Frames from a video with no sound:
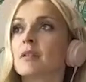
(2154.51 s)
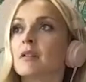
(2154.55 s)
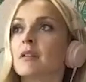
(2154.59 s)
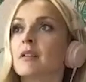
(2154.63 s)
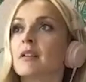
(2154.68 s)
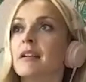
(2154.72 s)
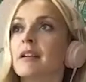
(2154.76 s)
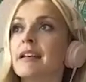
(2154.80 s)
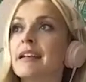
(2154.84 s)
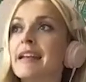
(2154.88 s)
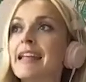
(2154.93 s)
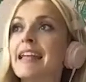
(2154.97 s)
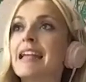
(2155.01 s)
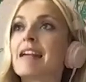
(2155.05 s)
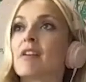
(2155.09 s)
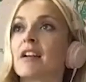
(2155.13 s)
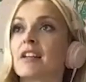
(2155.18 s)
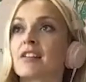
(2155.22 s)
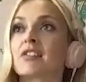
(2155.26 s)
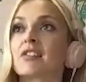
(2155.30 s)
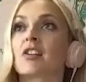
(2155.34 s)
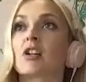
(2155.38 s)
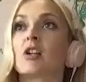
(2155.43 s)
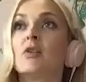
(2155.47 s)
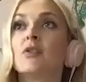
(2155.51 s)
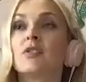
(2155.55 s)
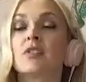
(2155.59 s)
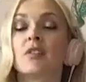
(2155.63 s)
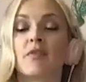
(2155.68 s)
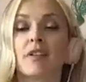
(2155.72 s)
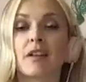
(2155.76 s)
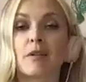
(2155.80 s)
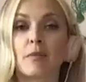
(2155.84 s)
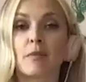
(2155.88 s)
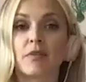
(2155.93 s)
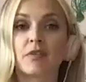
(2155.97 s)
near
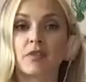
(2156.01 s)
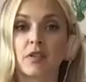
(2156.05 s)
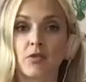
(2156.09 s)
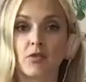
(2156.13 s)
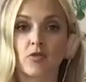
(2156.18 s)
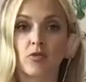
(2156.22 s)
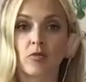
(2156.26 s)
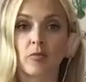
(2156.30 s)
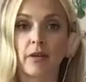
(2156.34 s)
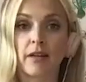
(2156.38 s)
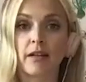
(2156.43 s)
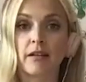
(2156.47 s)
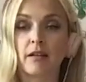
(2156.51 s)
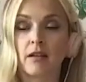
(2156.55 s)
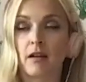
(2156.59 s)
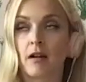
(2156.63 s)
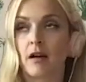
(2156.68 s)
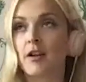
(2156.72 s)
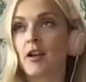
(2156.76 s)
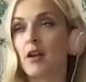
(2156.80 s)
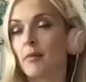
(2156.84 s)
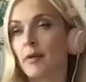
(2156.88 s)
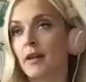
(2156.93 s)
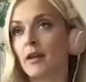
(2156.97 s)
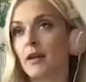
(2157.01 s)
exclusively with social media. I know it